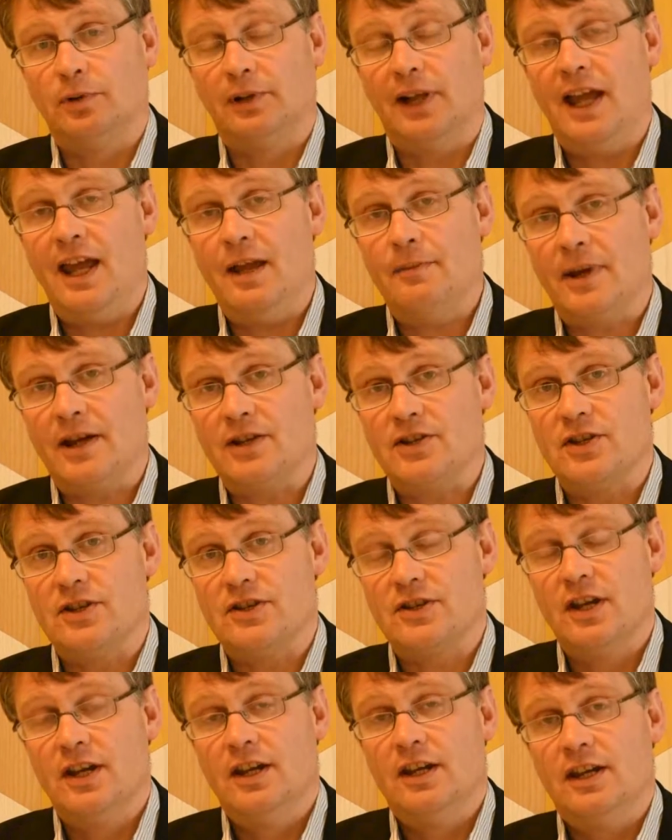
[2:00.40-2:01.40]
air
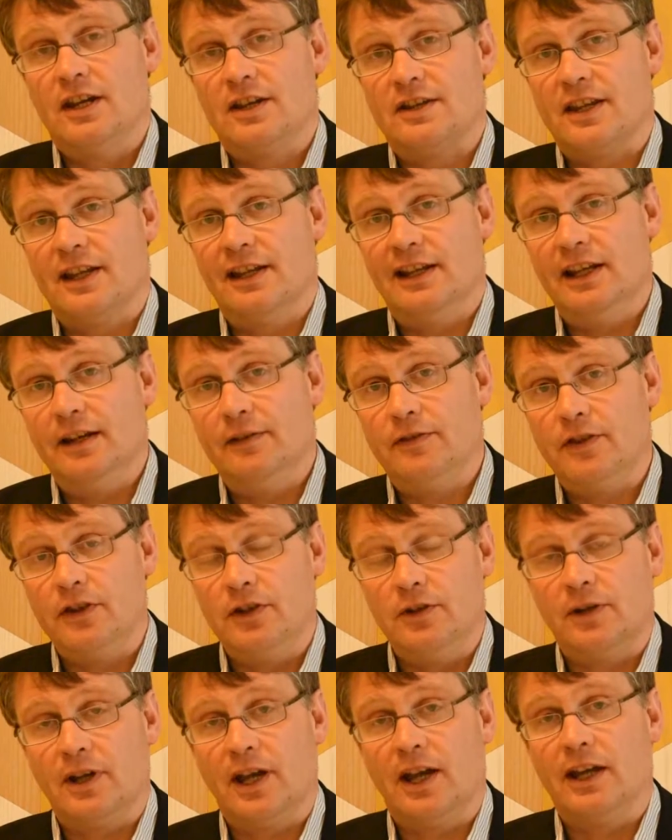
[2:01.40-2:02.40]
masses as they leave
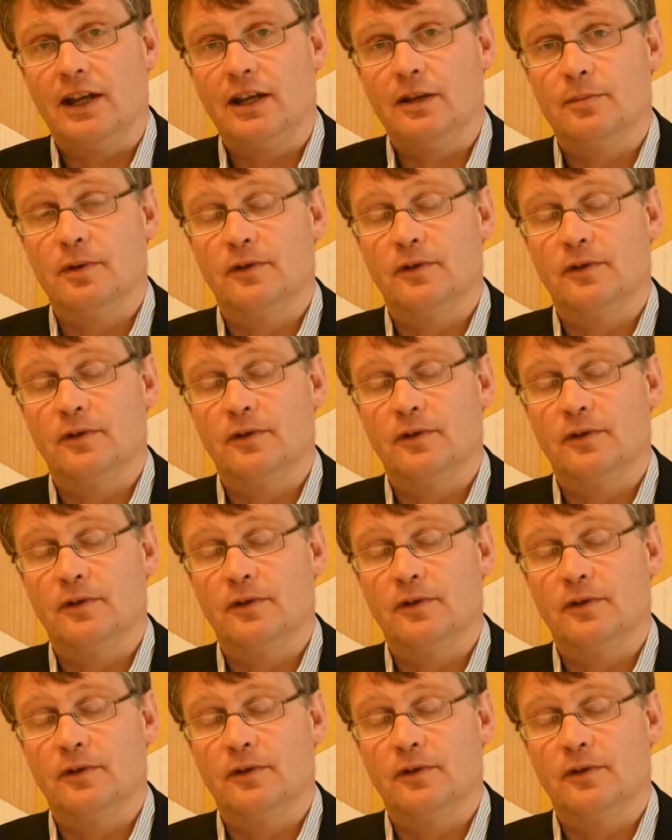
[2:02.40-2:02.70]
the UK